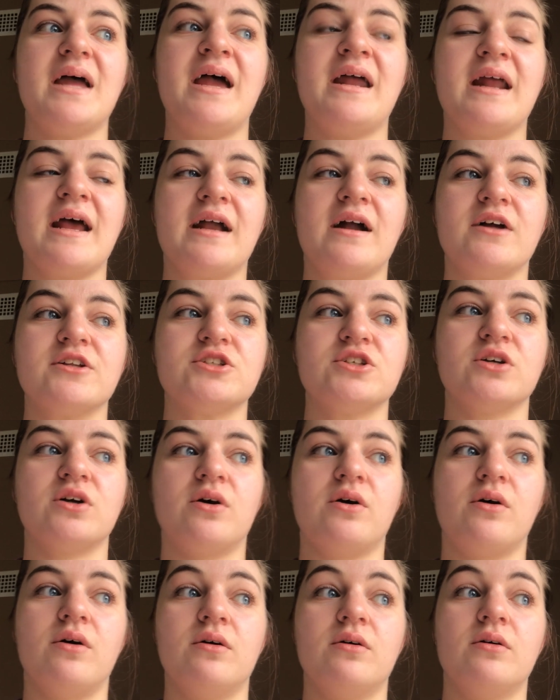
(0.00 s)
And I got to
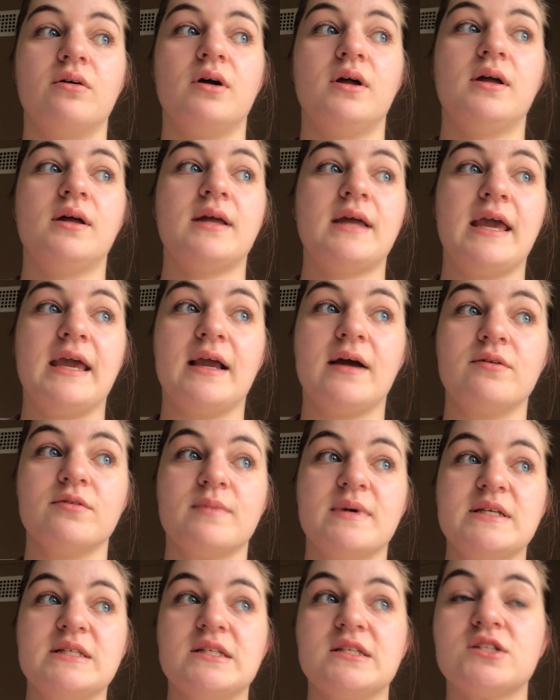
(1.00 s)
go hang out with
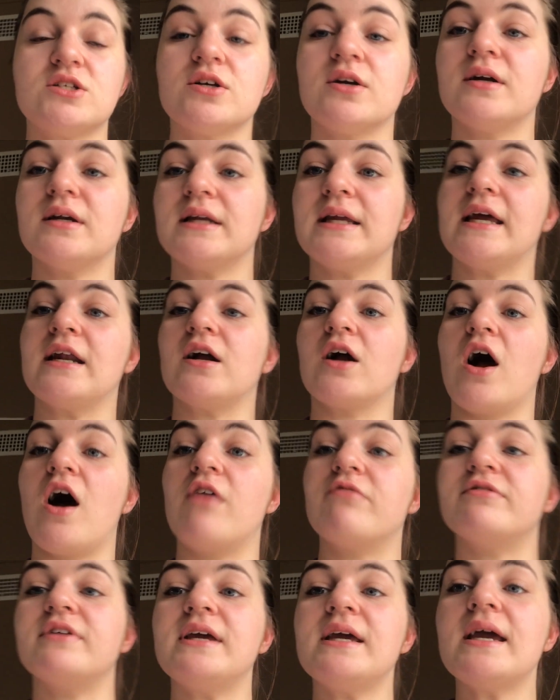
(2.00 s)
my sister and get a
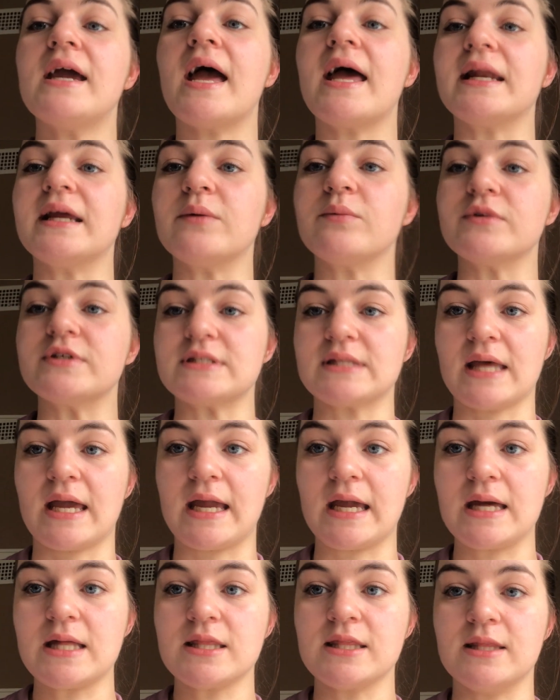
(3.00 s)
coffee, and it was
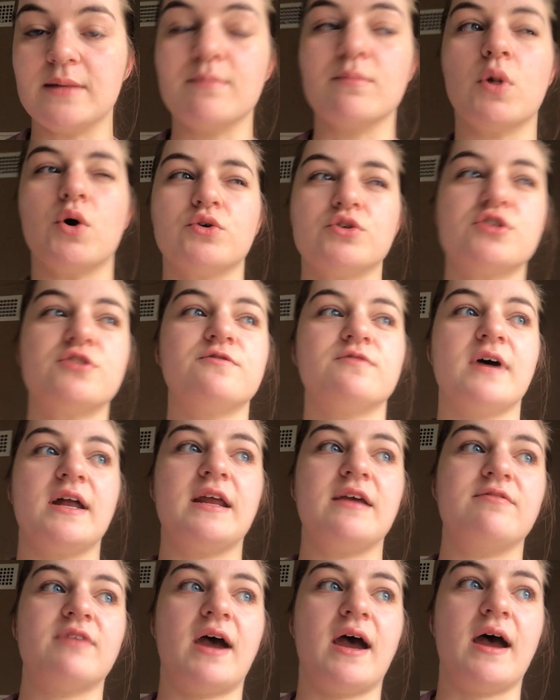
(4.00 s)
like the most
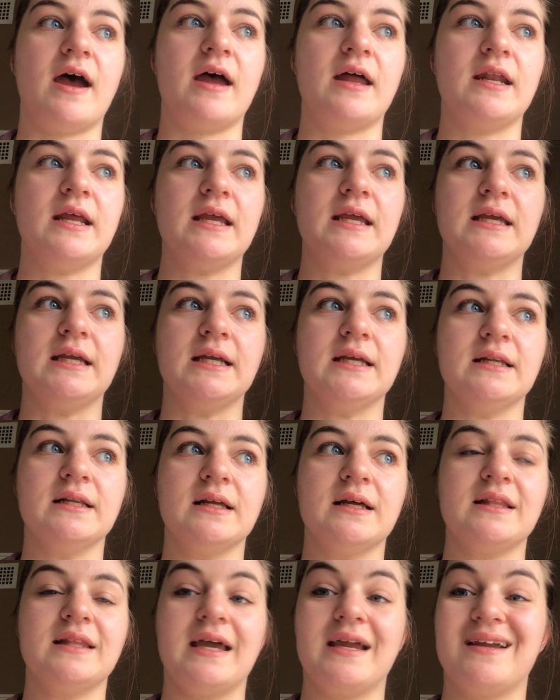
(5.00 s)
fun I've had
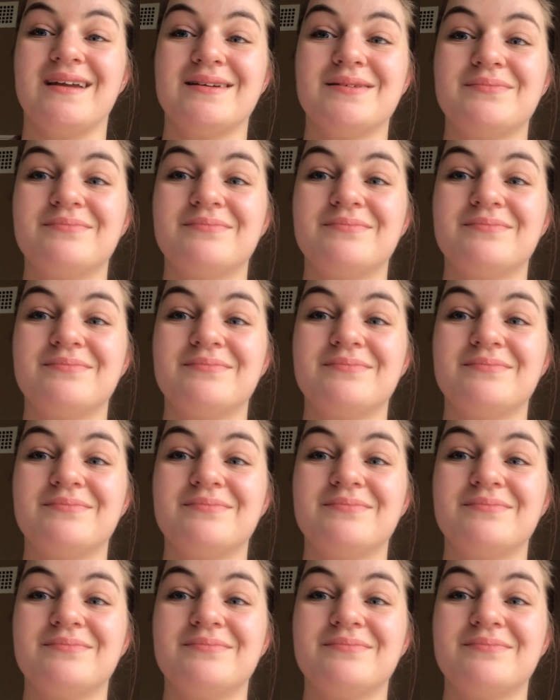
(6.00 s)
in like